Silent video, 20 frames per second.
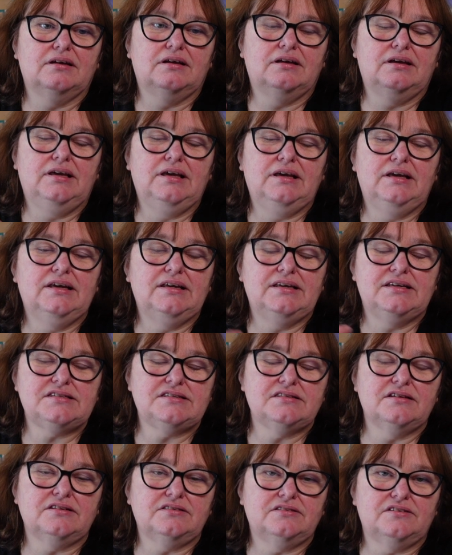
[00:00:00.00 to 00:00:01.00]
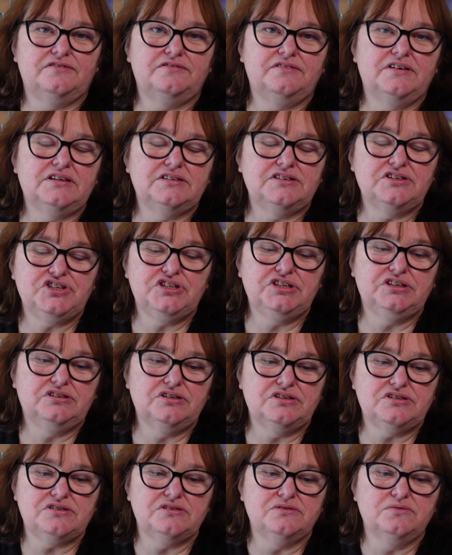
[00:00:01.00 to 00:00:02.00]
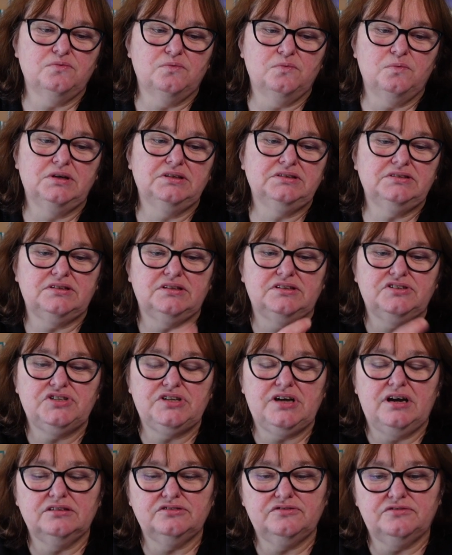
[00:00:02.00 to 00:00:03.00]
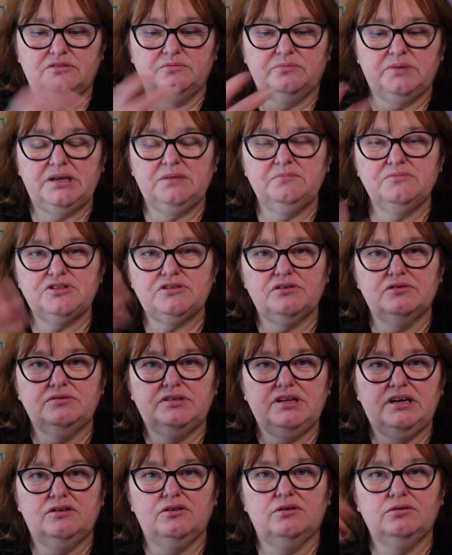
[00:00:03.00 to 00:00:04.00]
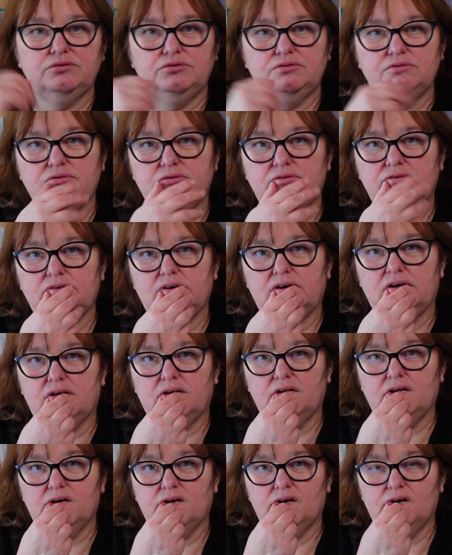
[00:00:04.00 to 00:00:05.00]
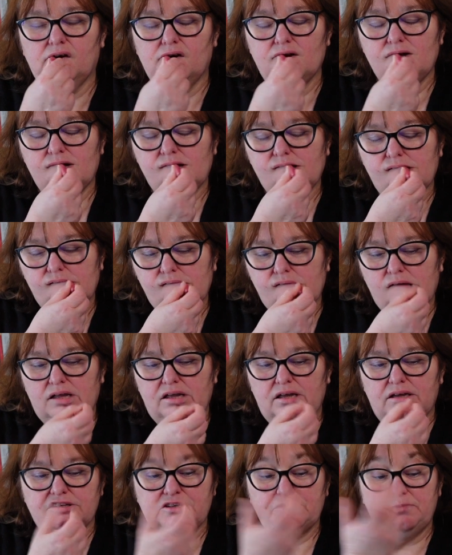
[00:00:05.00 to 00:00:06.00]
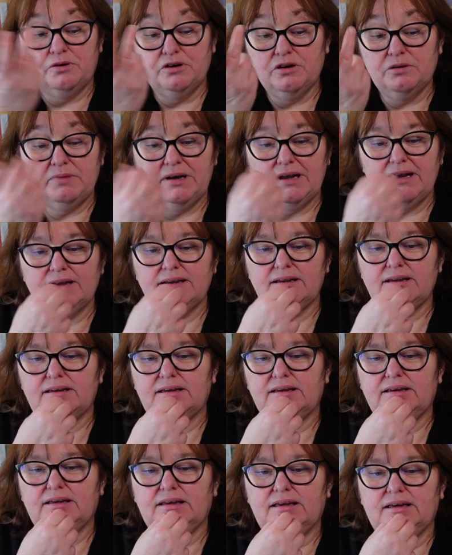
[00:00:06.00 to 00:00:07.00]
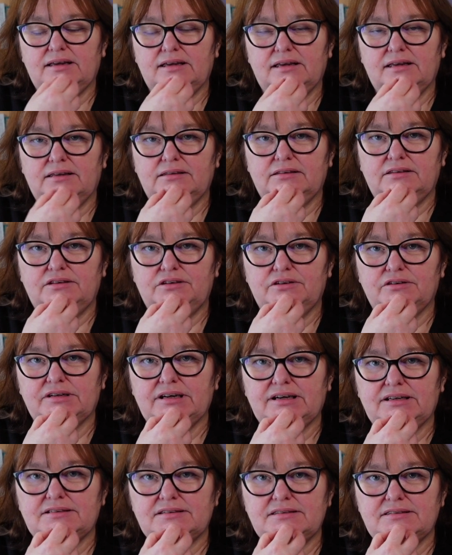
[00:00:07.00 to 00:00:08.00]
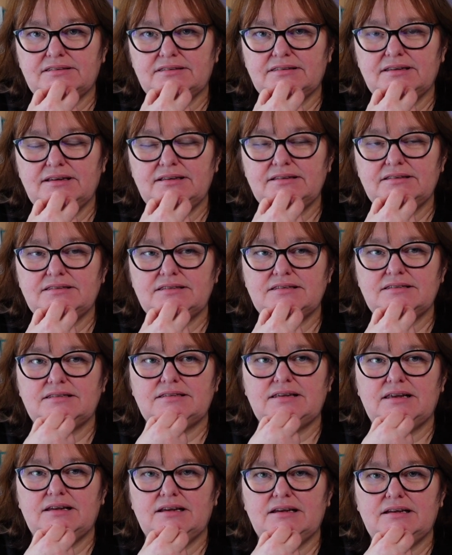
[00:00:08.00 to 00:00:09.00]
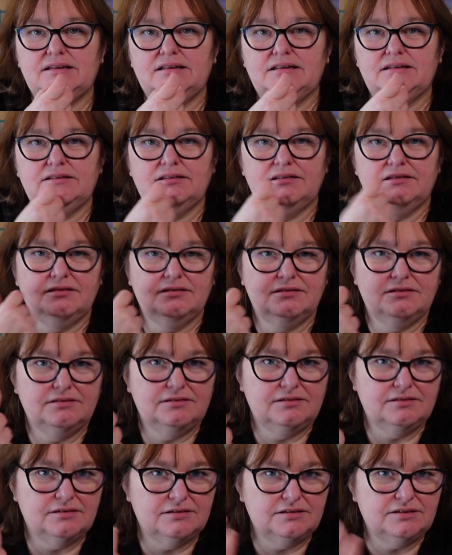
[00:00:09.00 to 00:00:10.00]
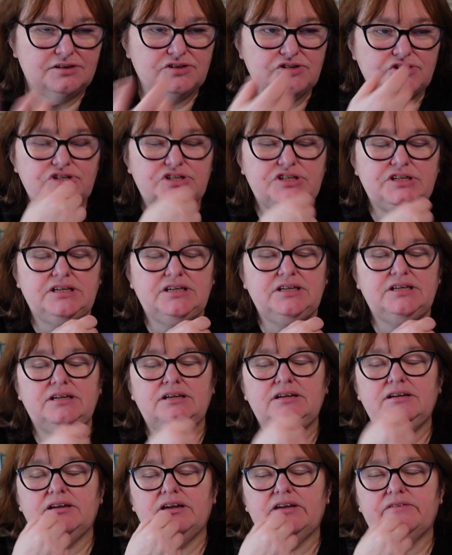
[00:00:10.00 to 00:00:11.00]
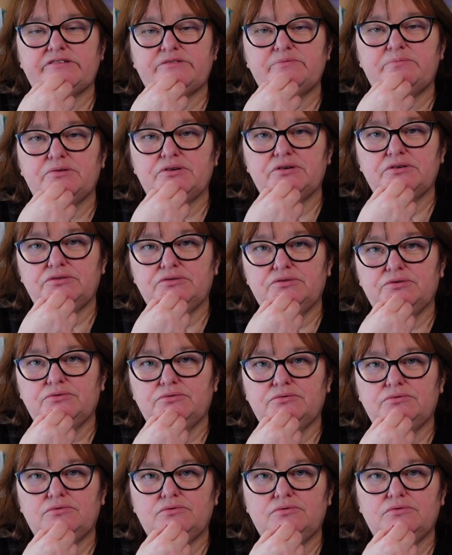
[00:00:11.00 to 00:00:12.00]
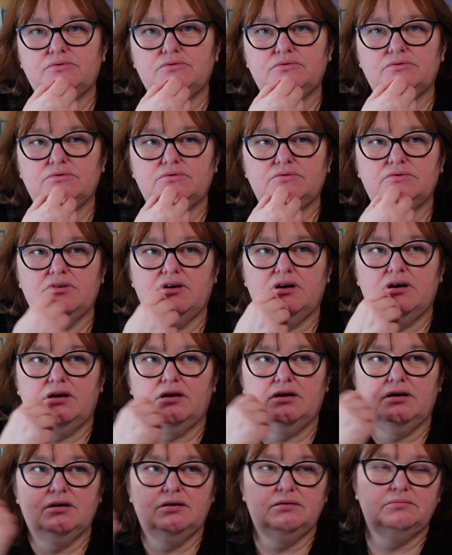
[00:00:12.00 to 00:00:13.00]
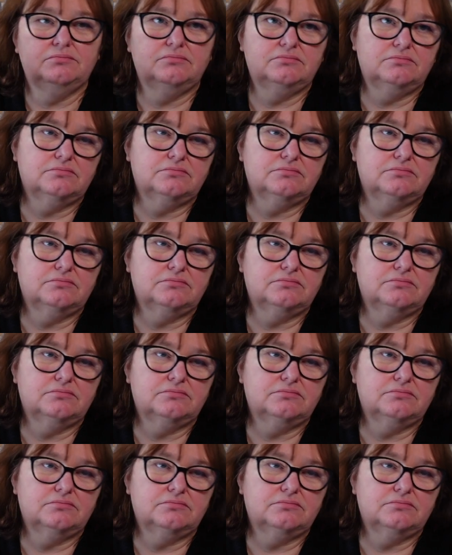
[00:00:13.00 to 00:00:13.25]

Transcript: he is not the father. She doesn't want a child from him, so they go to a sperm bank in the United States, and she gives birth to a